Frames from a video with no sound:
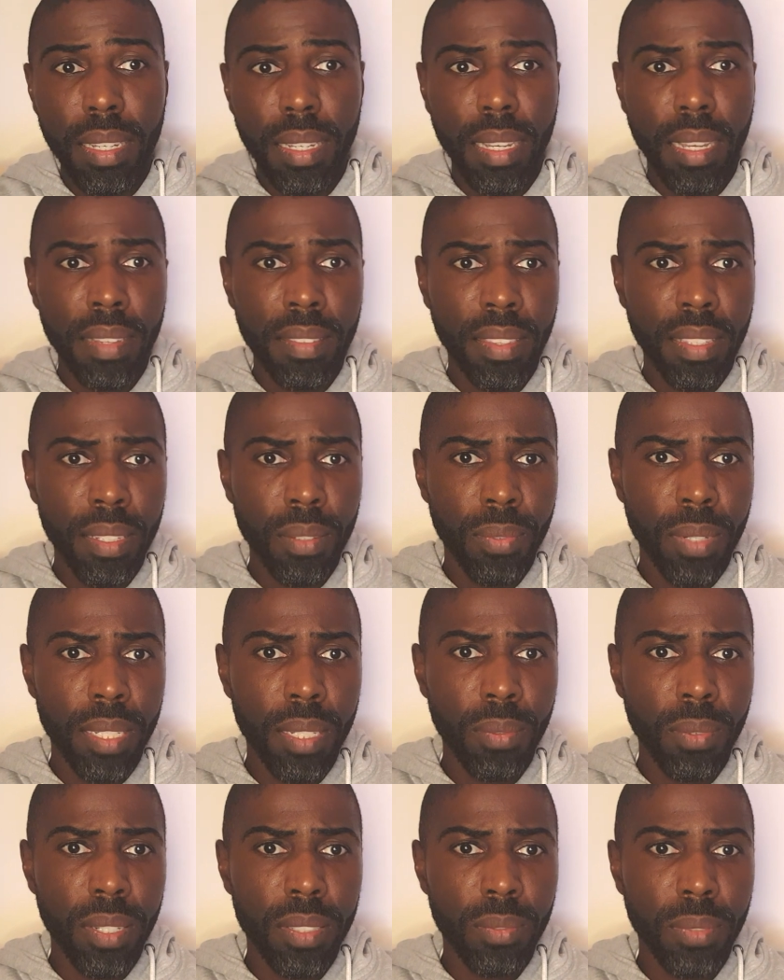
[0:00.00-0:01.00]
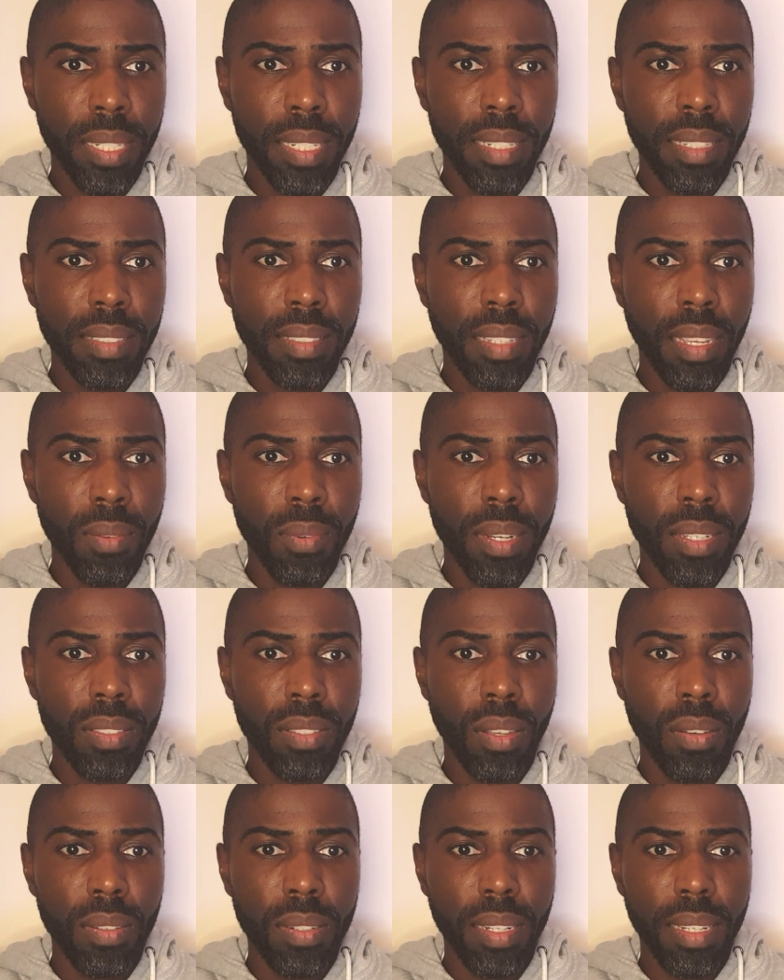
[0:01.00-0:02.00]
I think when it was released, I was
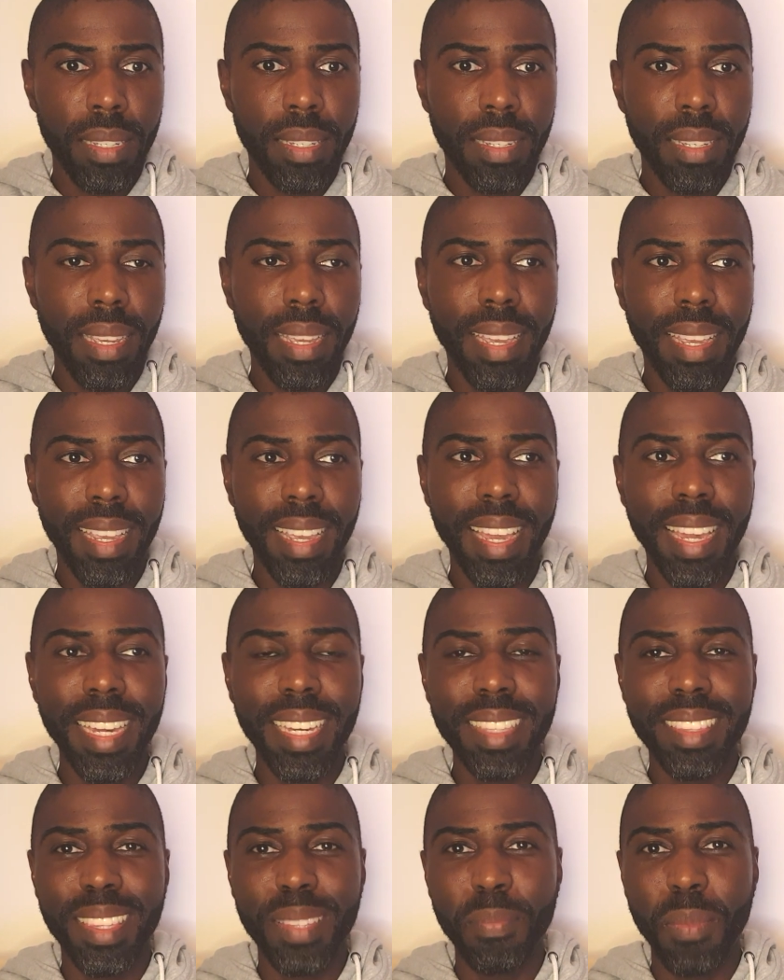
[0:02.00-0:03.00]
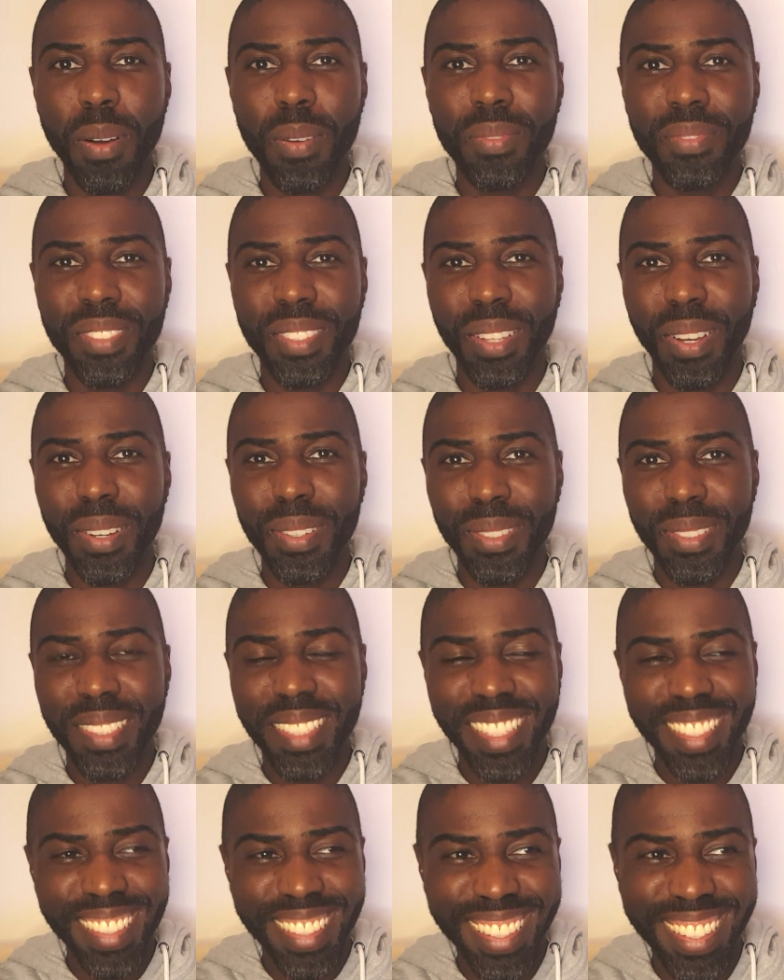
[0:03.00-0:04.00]
only 8 months
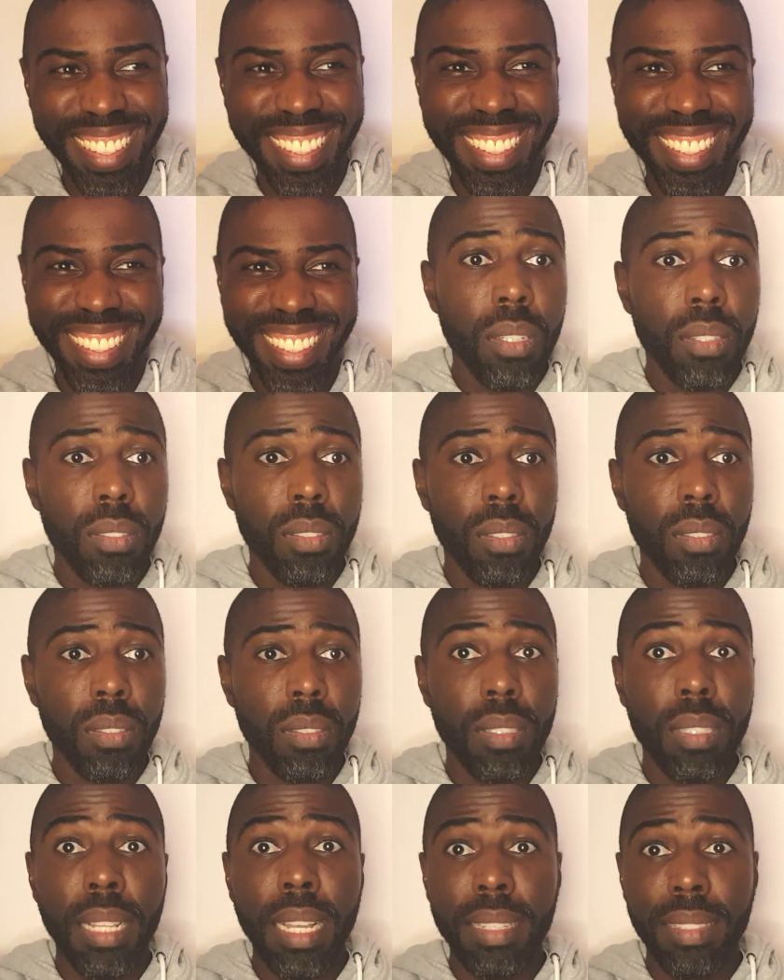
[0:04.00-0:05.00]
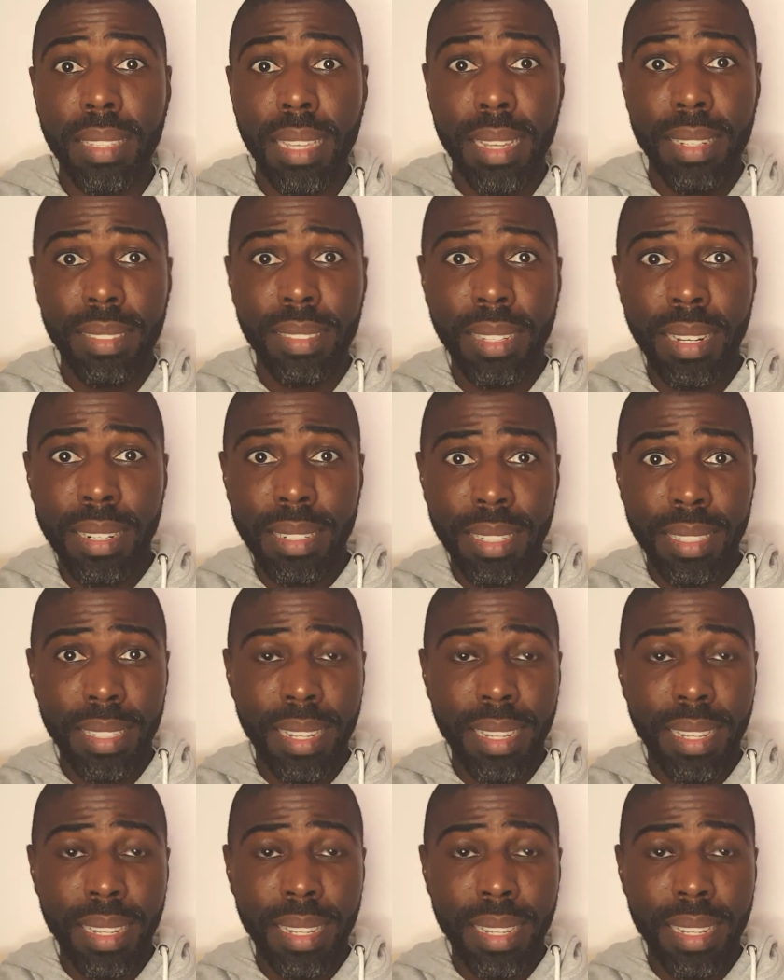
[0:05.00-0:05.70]
old. So let's get started